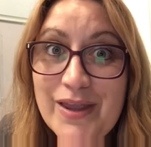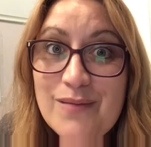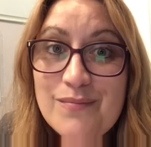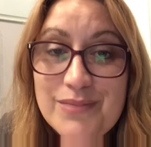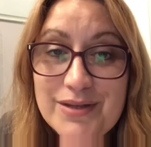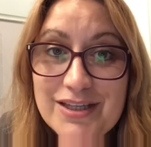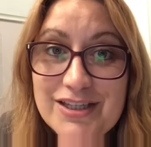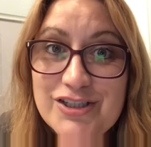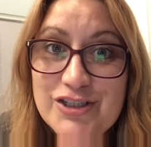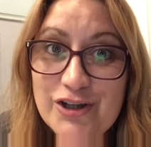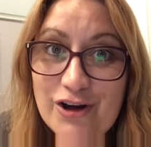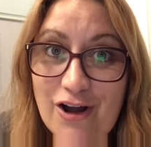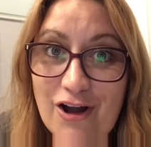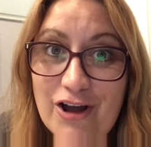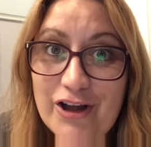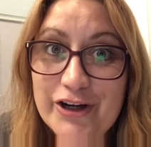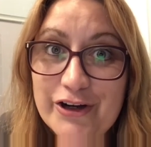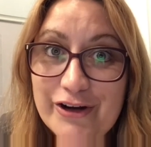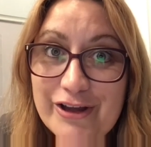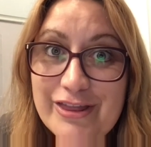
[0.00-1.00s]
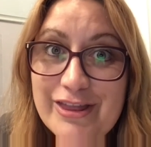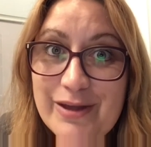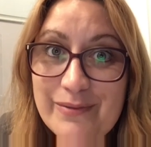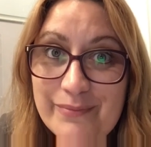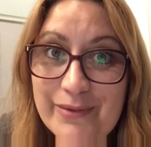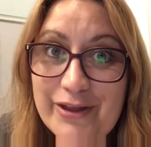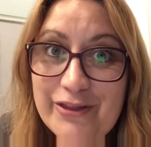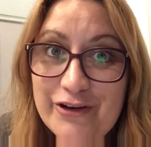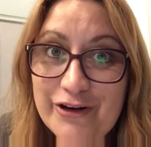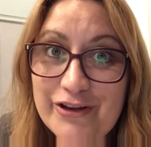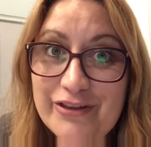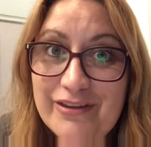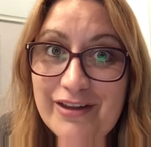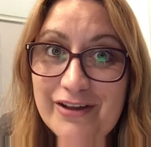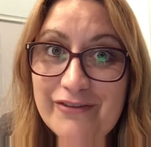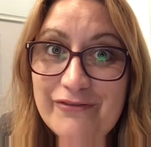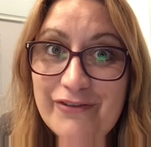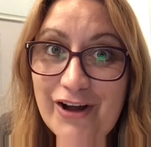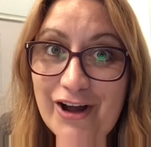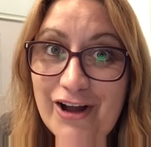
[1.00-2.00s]
because you're honoring thy mother and thy
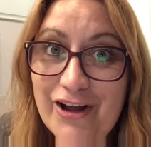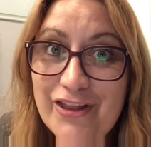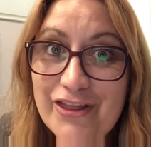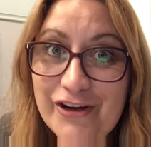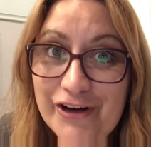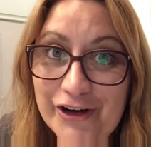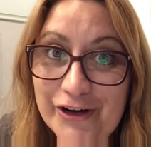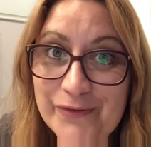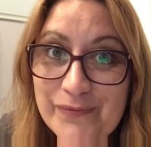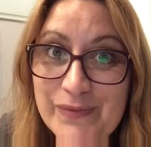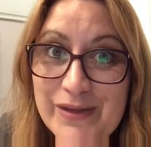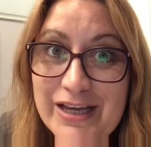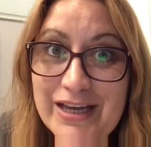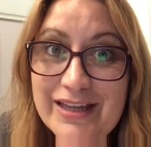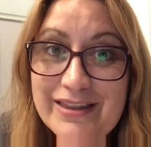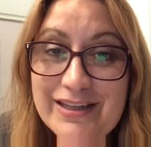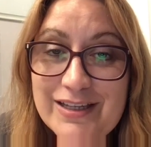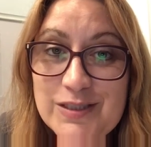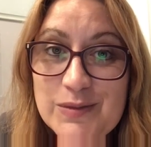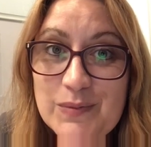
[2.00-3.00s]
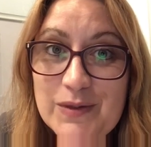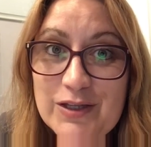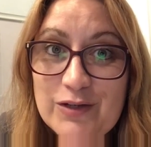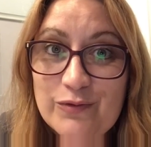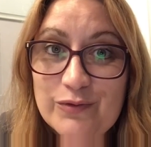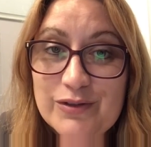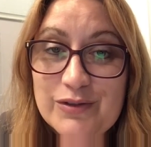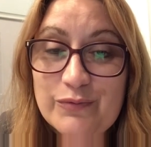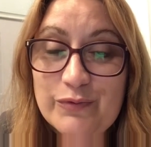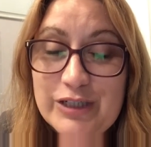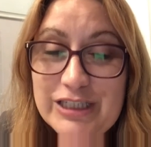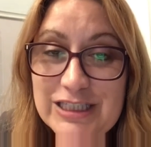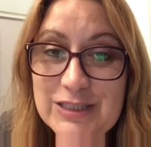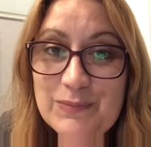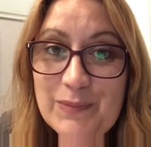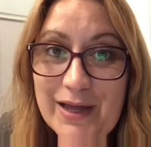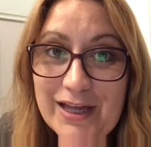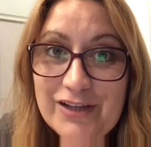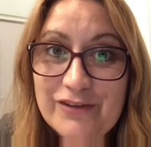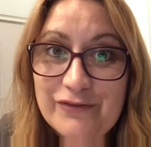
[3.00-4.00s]
father, and that's being
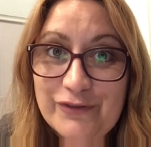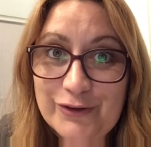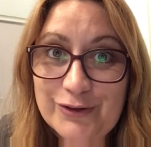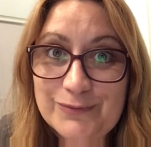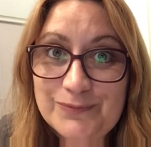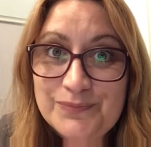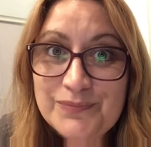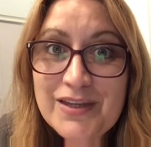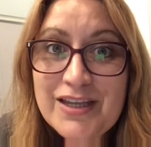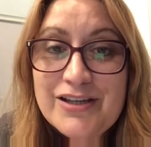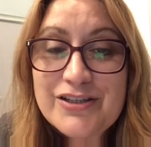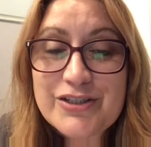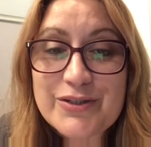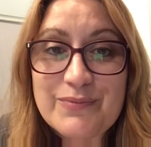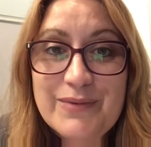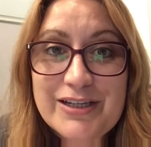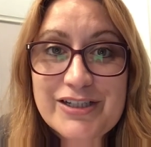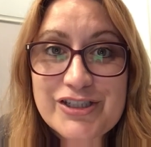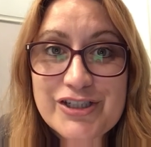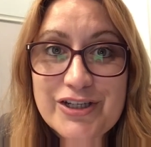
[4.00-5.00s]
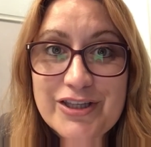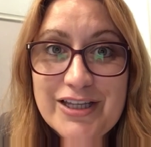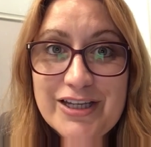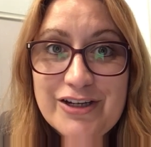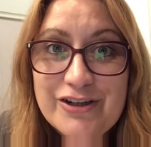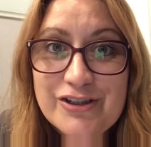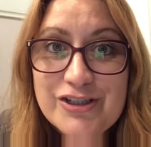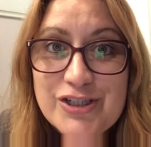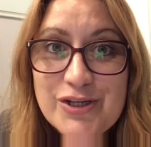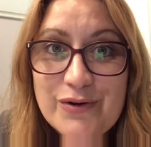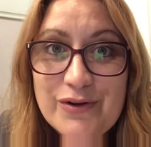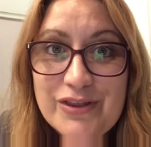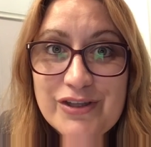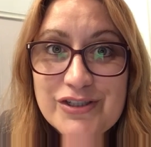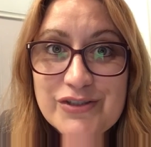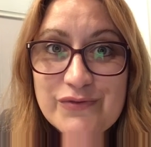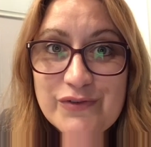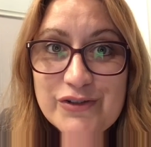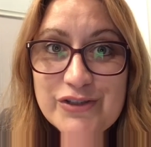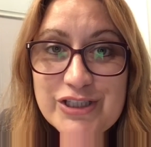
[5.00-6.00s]
respectful. So make sure that you're showing
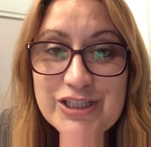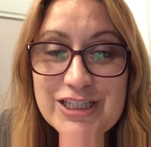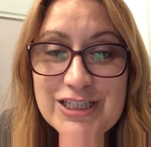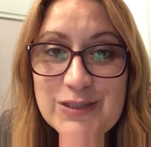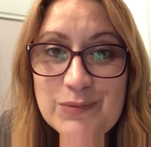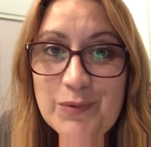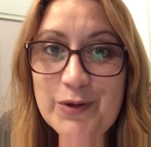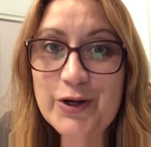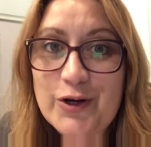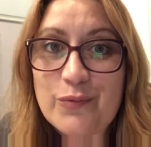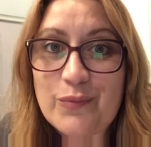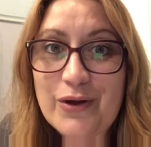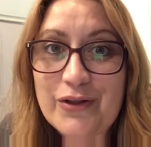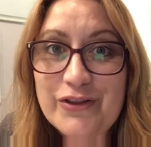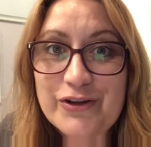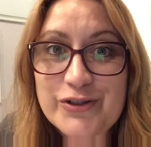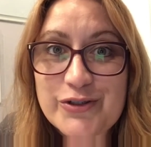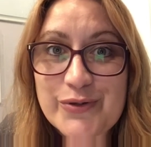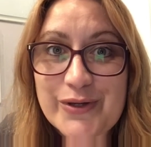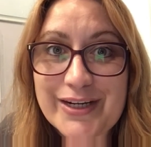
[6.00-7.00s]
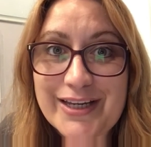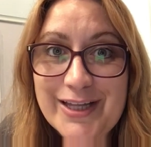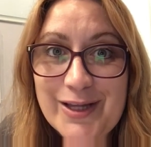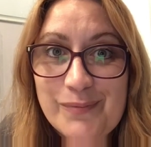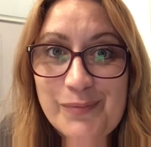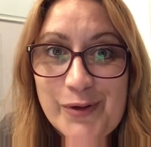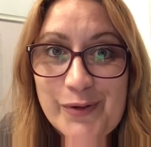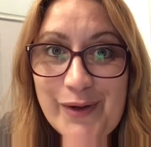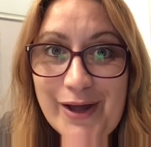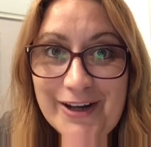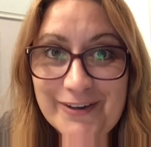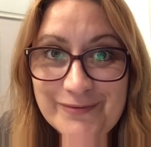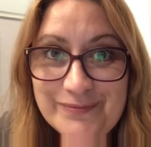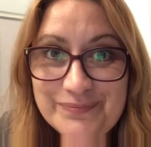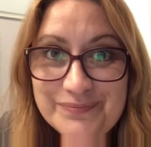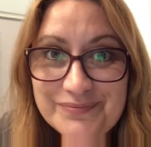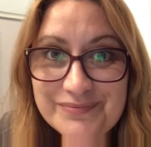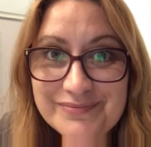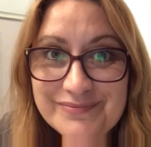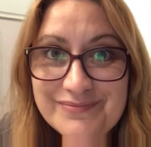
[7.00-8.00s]
those fruits of the Spirit while they're trying to help you out.
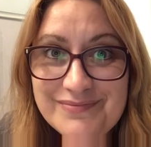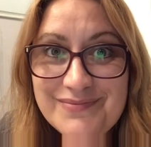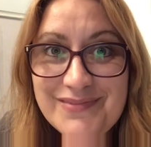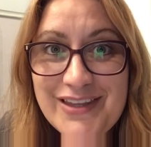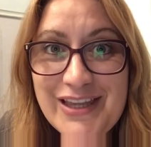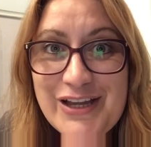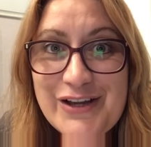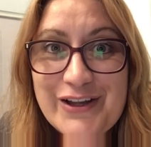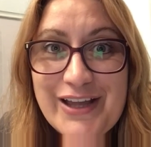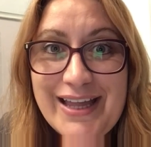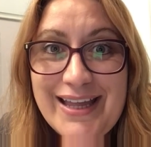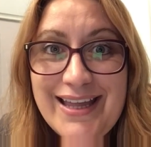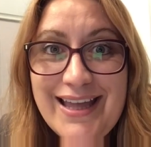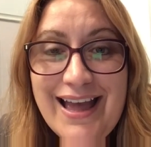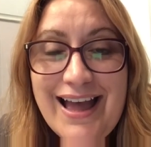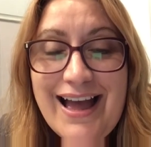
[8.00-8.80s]
Okay,